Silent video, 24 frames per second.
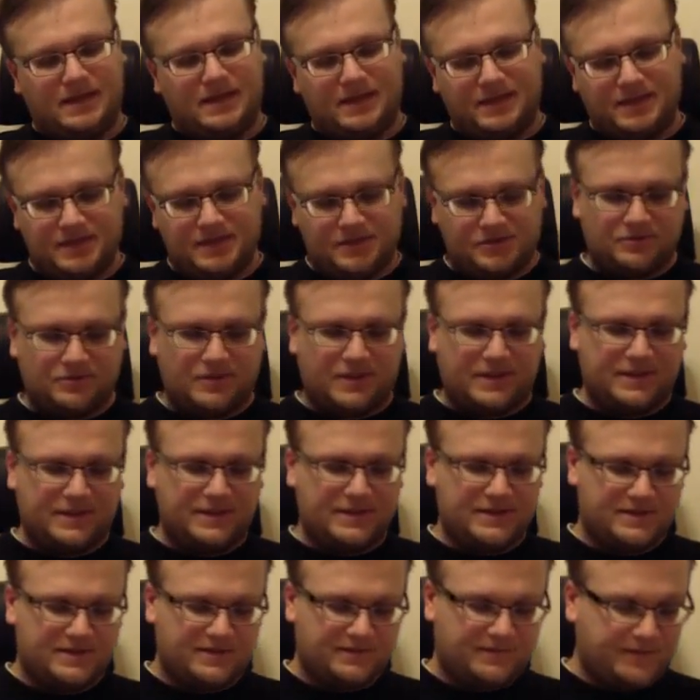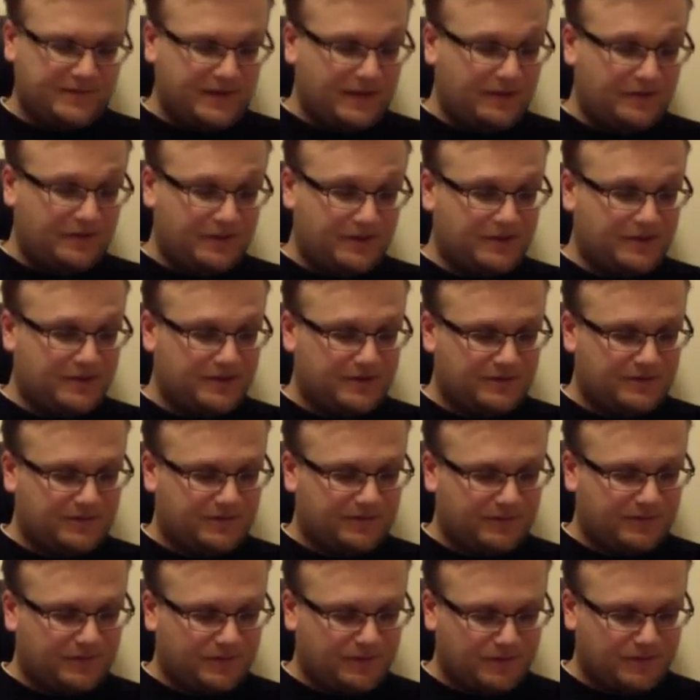And this one is very
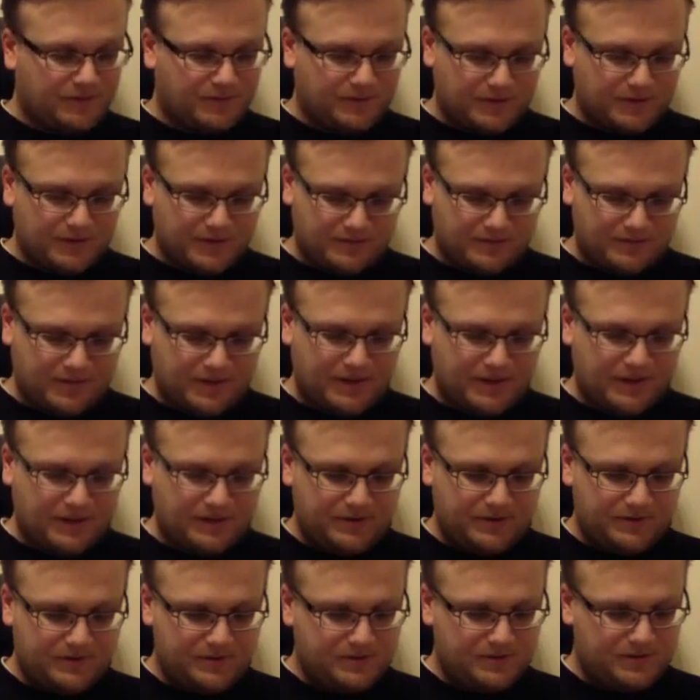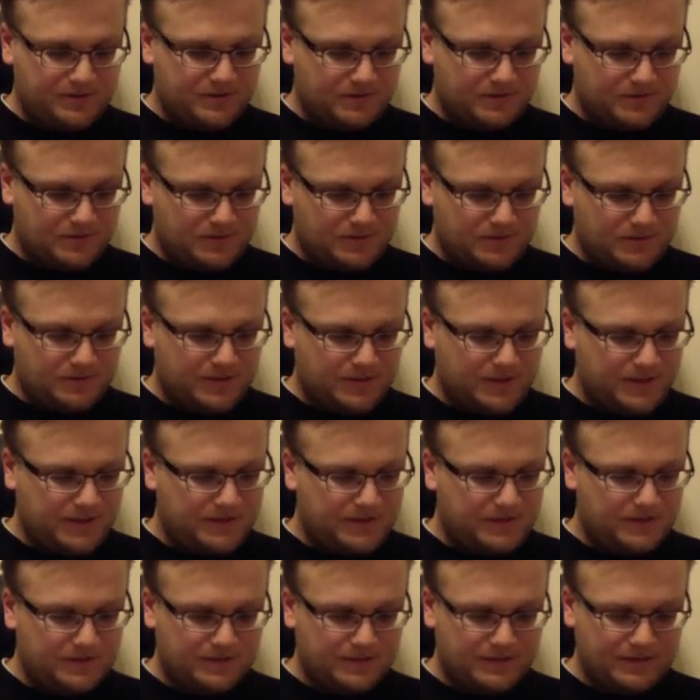good for uh, beginners to
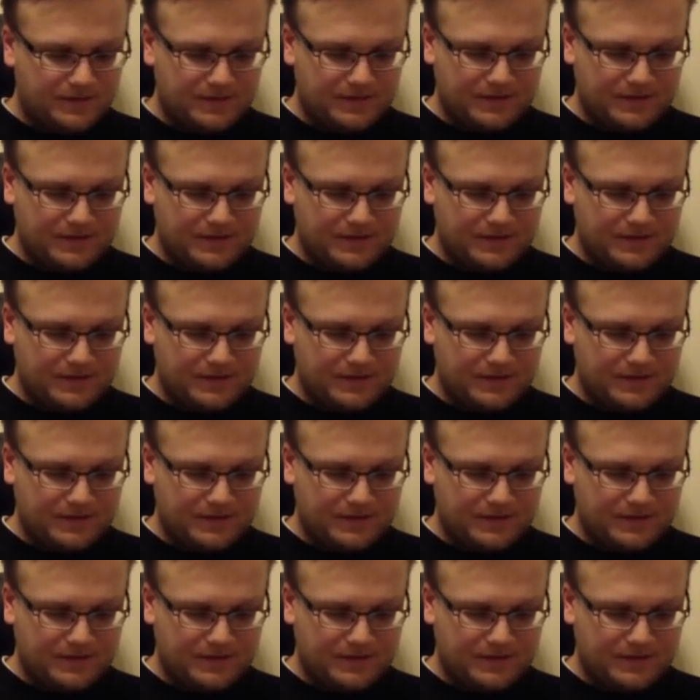read.